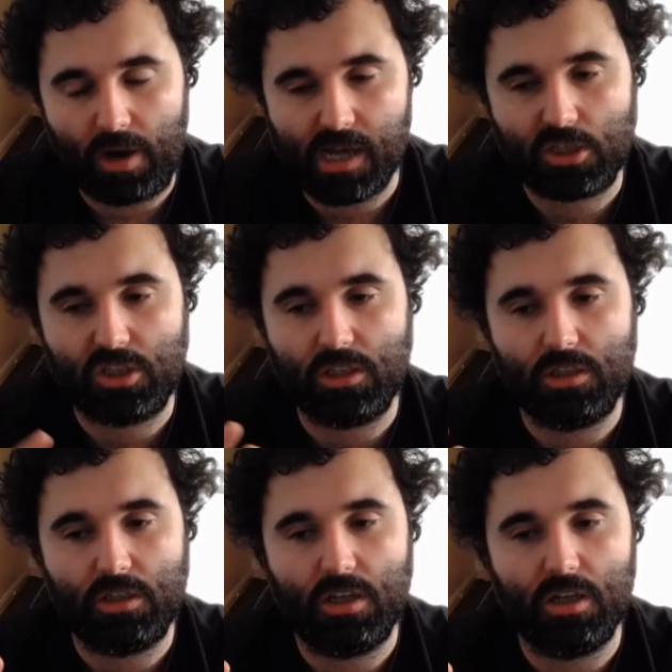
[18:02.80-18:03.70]

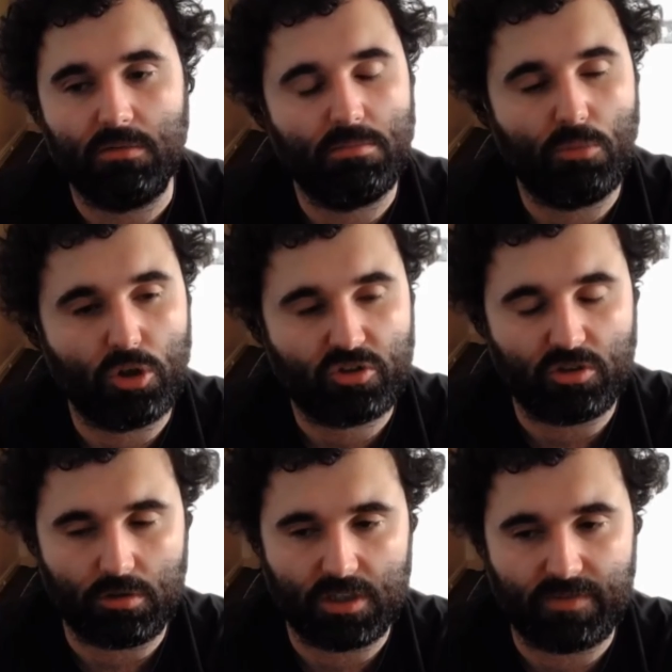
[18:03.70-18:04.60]
action and more
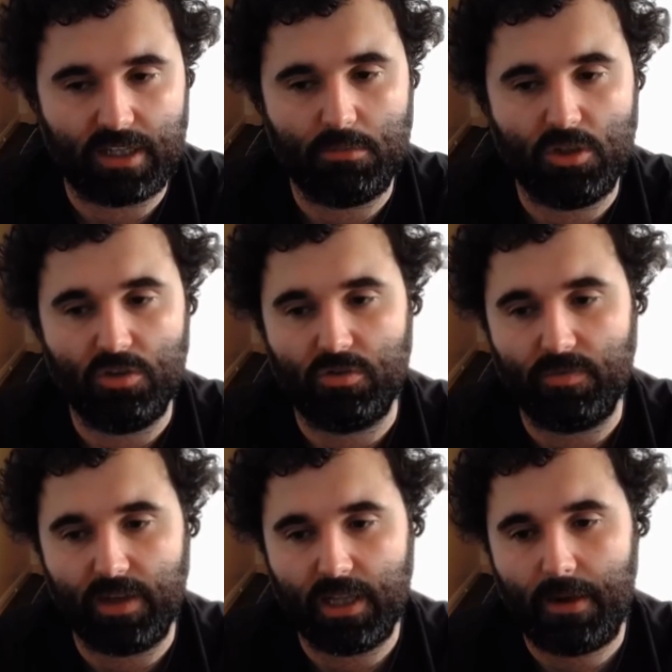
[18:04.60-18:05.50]
story development and
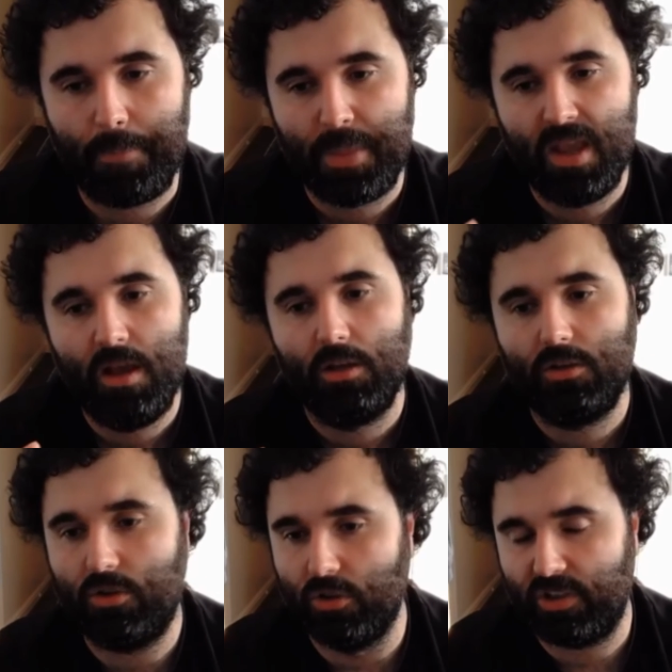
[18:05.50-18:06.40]
stuff like that.
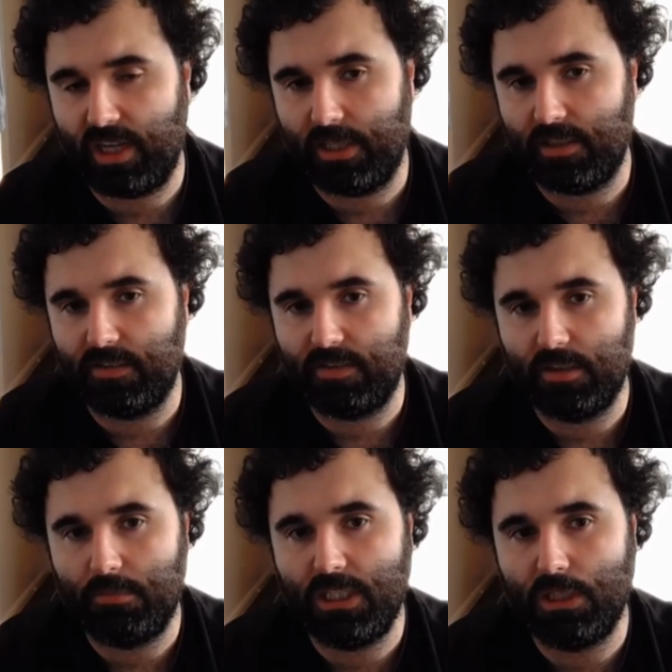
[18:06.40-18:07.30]
Does kind of
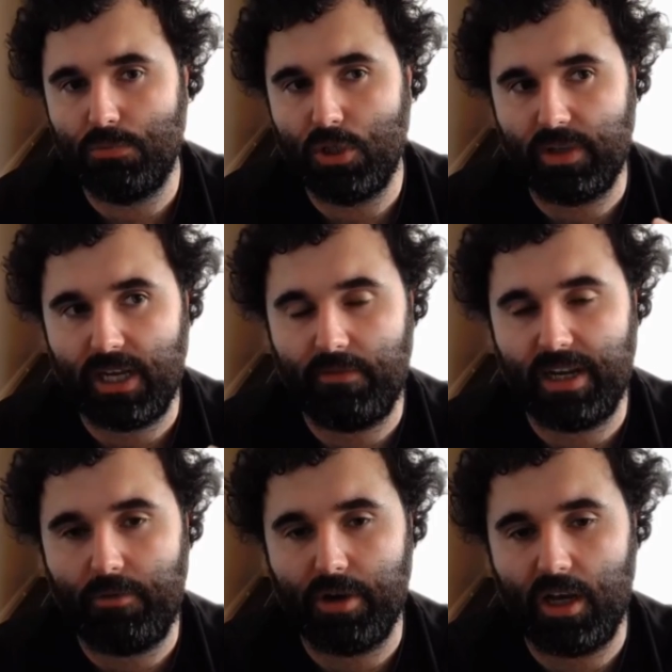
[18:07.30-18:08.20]
concern me that we only have an
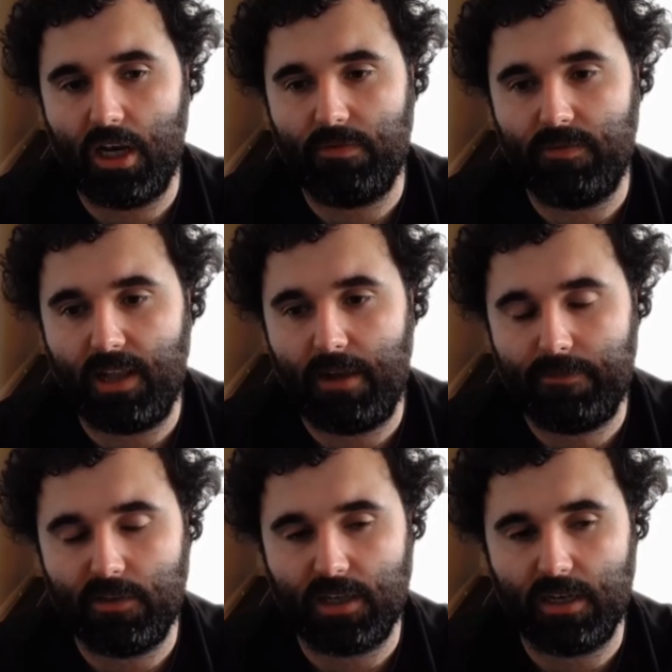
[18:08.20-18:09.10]
hour and a half
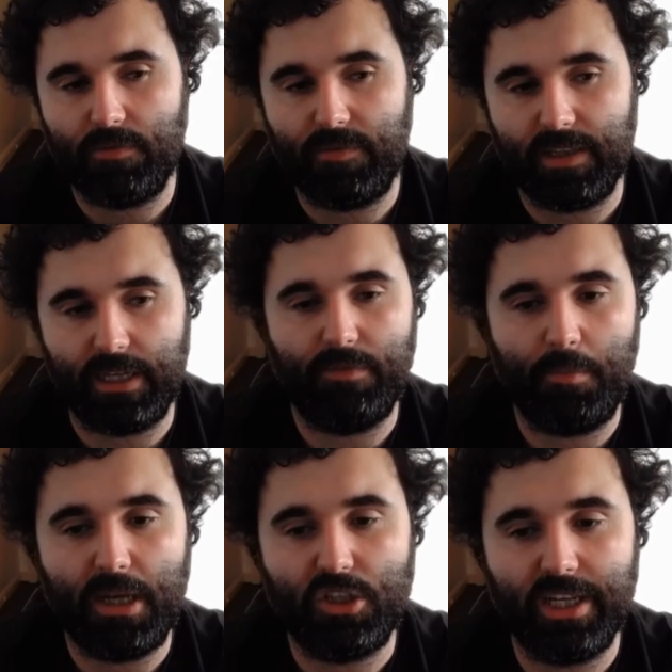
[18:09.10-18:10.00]
left to kind of fit that
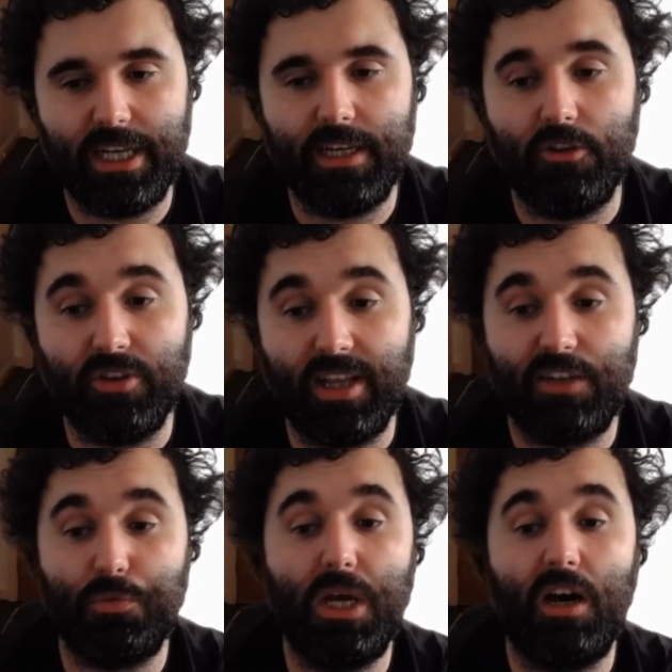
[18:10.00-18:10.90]
information in,
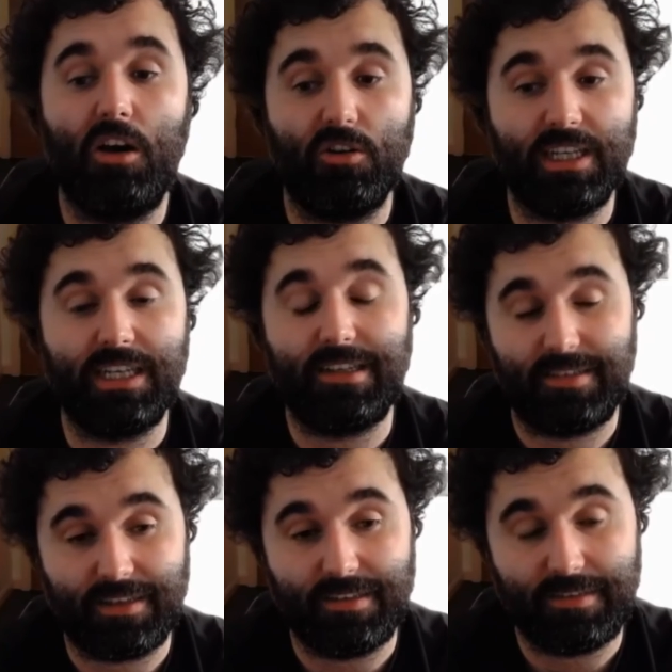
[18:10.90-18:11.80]
unless we are going to get a
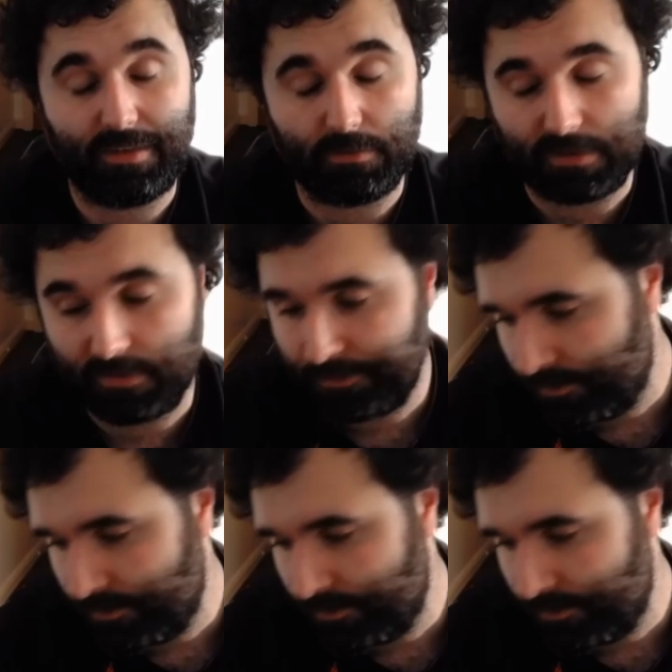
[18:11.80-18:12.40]
second series.